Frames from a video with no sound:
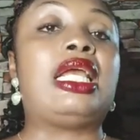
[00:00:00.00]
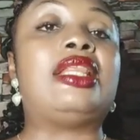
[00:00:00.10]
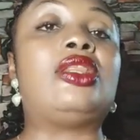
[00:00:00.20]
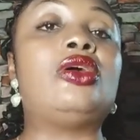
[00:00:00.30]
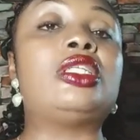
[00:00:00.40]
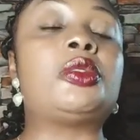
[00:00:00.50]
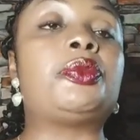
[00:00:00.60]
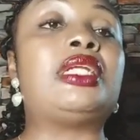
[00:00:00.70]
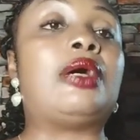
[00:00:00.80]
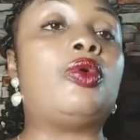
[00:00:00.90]
Those
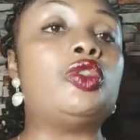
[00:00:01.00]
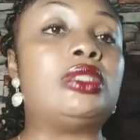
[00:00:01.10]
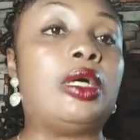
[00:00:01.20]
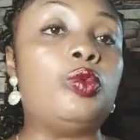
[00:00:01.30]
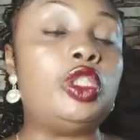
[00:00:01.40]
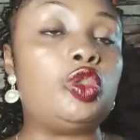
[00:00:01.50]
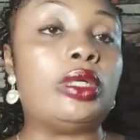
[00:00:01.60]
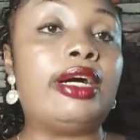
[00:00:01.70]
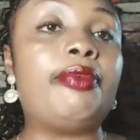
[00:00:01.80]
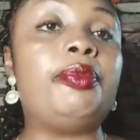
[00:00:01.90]
people that want, that wish to
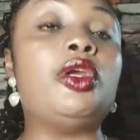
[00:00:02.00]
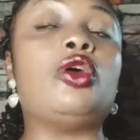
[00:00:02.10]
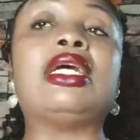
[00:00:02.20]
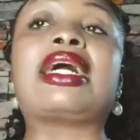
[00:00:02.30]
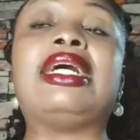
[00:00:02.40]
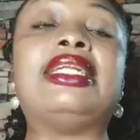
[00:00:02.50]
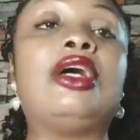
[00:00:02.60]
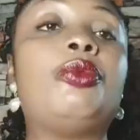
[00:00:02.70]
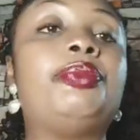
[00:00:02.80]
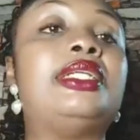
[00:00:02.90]
help me, or that can
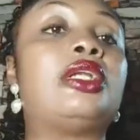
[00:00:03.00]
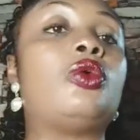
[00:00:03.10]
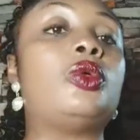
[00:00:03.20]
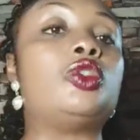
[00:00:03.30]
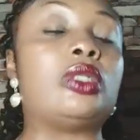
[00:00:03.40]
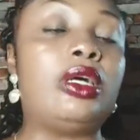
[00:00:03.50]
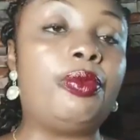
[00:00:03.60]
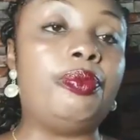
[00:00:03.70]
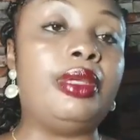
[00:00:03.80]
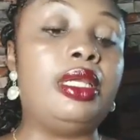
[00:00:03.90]
help me, that don't want to
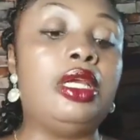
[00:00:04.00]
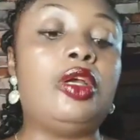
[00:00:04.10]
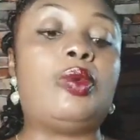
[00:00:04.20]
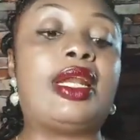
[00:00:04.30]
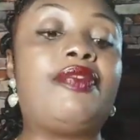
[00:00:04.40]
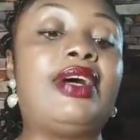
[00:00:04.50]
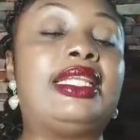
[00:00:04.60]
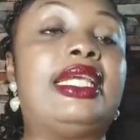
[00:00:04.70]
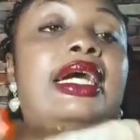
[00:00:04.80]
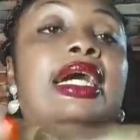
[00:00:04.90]
help me, wherever
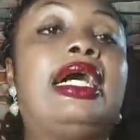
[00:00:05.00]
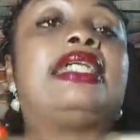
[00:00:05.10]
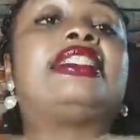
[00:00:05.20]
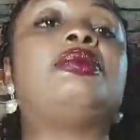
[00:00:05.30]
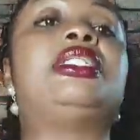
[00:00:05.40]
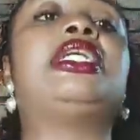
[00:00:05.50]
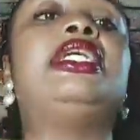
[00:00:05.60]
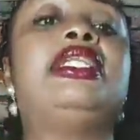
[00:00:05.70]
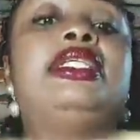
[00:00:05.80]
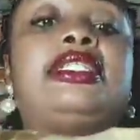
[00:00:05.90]
they are, as I'm
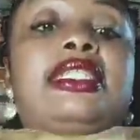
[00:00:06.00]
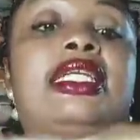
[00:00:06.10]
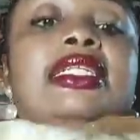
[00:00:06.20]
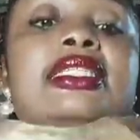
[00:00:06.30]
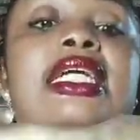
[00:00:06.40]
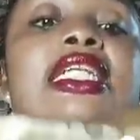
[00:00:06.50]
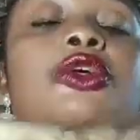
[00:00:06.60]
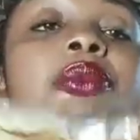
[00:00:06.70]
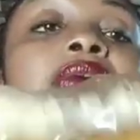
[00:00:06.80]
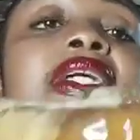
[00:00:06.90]
shaking this thing, that is how they'll
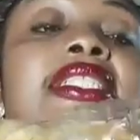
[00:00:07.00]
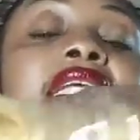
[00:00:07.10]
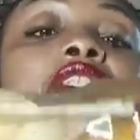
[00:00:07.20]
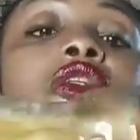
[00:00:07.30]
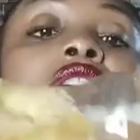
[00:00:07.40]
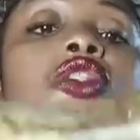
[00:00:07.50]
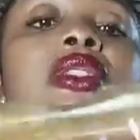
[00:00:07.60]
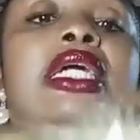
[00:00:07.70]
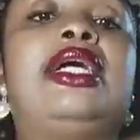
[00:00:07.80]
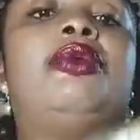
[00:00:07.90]
be restless until
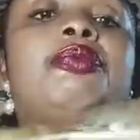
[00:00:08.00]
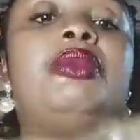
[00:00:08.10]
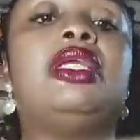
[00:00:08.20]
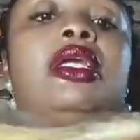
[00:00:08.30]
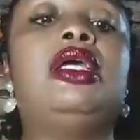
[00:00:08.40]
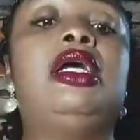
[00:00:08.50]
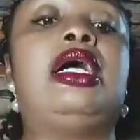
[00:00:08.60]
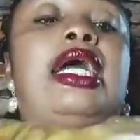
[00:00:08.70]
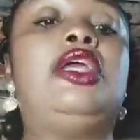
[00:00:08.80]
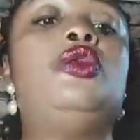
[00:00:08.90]
they help me.
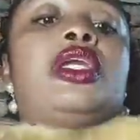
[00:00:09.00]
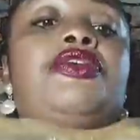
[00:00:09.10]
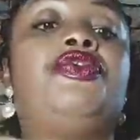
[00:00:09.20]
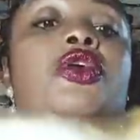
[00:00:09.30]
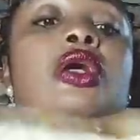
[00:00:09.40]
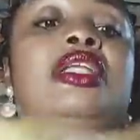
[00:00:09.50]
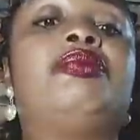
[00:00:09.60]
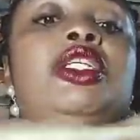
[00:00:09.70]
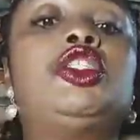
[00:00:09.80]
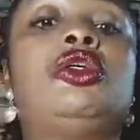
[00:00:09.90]
Are you looking for your
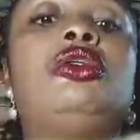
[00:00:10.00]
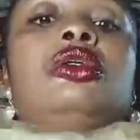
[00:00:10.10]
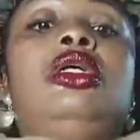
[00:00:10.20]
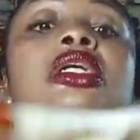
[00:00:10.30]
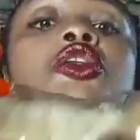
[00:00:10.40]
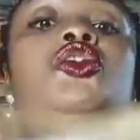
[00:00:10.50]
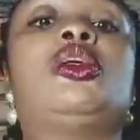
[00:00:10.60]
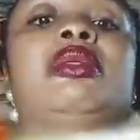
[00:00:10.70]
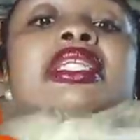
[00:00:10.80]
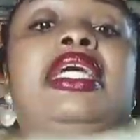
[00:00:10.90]
admission? You
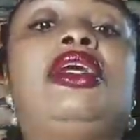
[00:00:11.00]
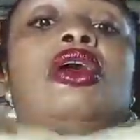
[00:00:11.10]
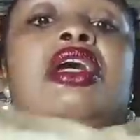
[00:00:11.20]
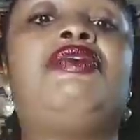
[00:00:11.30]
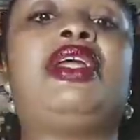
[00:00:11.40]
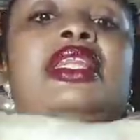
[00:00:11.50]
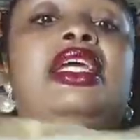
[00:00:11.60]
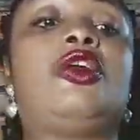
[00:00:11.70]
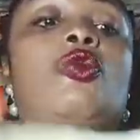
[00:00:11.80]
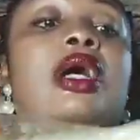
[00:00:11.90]
submitted
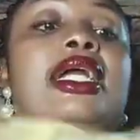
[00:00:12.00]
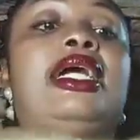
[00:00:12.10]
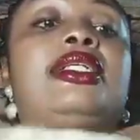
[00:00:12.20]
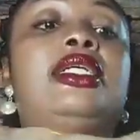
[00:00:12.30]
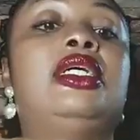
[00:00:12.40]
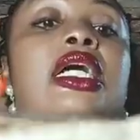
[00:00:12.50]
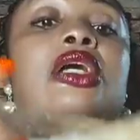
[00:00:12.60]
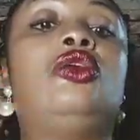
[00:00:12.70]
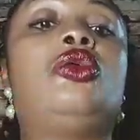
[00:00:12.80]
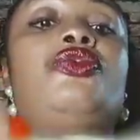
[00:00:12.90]
everything required? Are
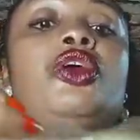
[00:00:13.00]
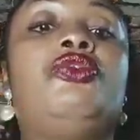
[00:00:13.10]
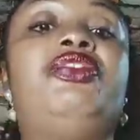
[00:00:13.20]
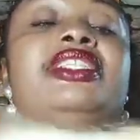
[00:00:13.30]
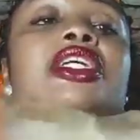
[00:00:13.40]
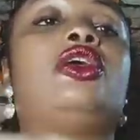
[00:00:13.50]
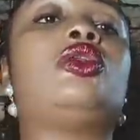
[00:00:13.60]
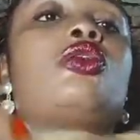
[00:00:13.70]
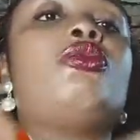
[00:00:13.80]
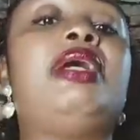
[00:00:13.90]
you looking for your visa, your
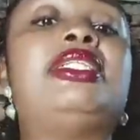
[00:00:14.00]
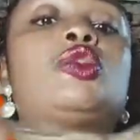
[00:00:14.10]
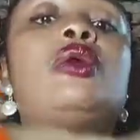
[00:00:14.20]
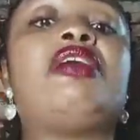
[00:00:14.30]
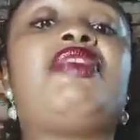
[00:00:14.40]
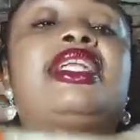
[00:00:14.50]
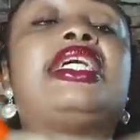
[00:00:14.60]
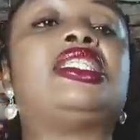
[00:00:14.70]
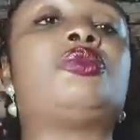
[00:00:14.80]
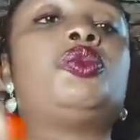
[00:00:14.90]
documents? Whoever that
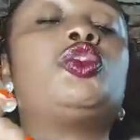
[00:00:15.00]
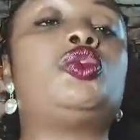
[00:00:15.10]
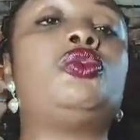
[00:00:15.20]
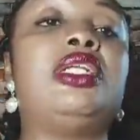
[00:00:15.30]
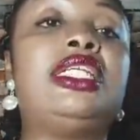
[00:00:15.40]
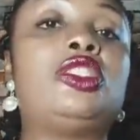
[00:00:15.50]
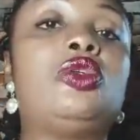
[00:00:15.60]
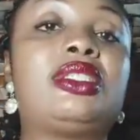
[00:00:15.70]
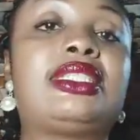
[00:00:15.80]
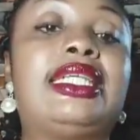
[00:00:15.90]
is supposed to release
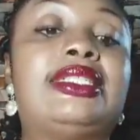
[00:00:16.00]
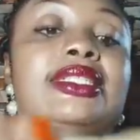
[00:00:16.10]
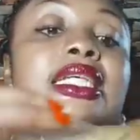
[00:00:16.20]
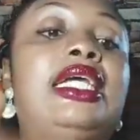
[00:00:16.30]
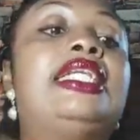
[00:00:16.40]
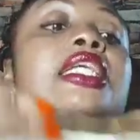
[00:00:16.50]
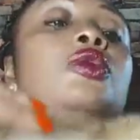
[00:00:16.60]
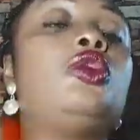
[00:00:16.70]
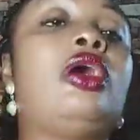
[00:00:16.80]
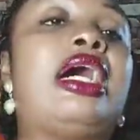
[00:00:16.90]
those things, they
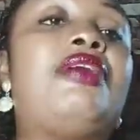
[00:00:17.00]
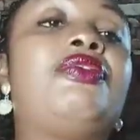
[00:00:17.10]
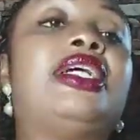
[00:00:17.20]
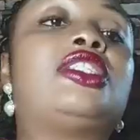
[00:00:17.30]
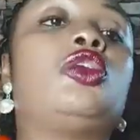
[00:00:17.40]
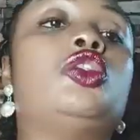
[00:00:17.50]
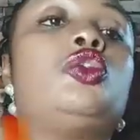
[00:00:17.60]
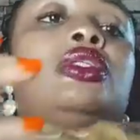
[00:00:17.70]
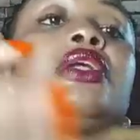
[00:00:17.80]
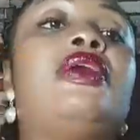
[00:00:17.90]
will not have rest
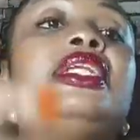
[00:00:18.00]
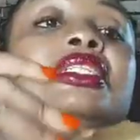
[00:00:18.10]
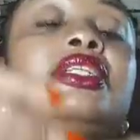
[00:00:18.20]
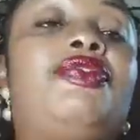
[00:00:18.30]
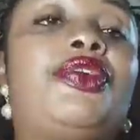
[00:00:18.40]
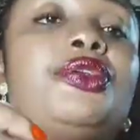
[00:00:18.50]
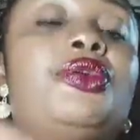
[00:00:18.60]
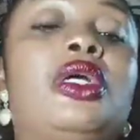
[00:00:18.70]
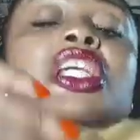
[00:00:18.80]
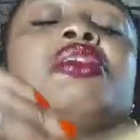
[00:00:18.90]
until they release it for you.
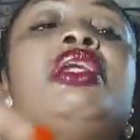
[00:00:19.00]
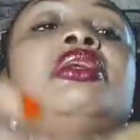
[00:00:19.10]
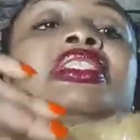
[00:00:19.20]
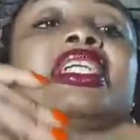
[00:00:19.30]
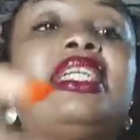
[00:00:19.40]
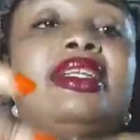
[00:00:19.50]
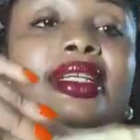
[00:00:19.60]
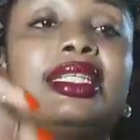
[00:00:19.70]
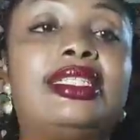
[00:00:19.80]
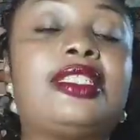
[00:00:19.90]
You keep shaking
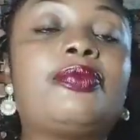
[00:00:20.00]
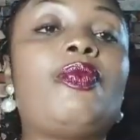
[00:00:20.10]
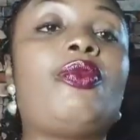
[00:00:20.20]
this.